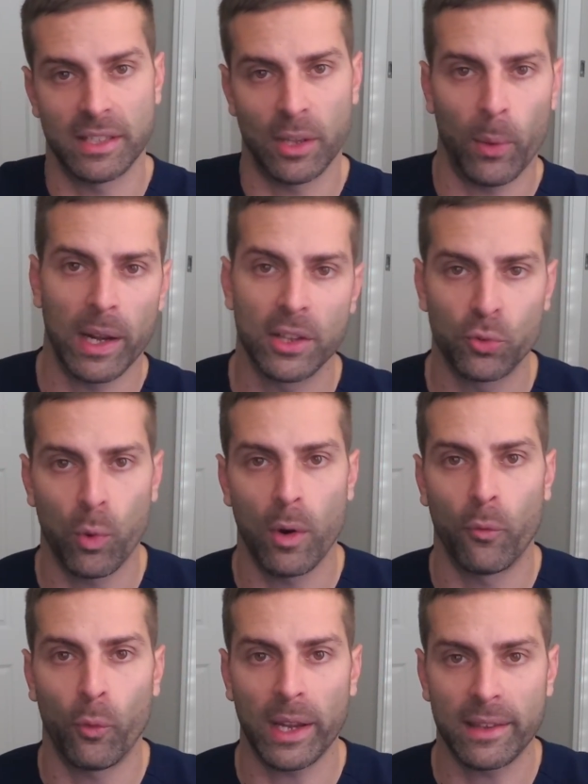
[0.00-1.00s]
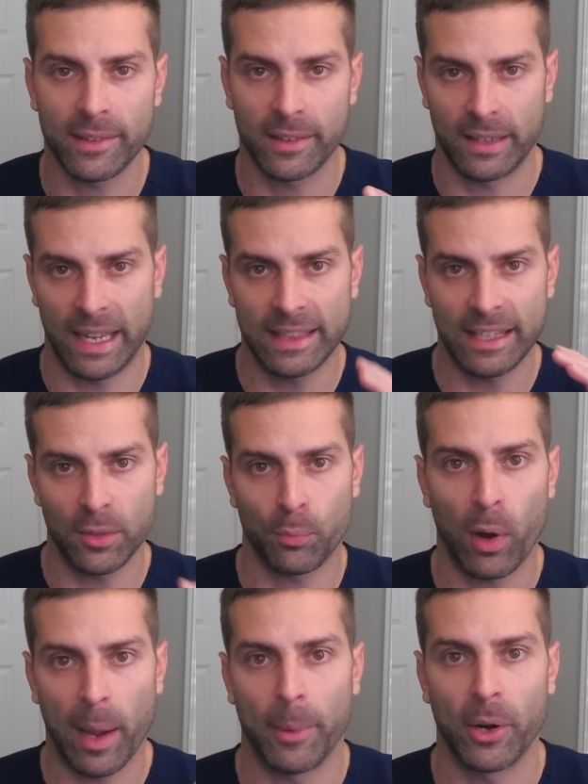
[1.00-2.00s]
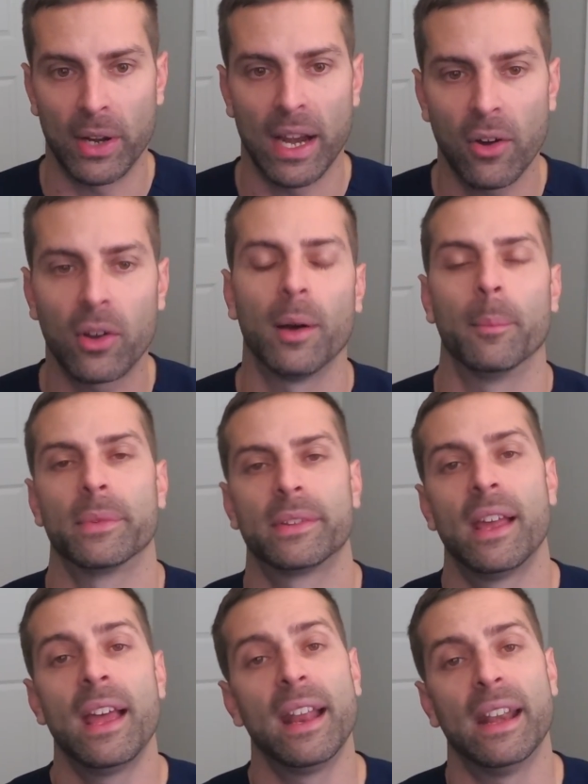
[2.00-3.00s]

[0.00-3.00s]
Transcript: And they waited 12 weeks to get these primary outcomes.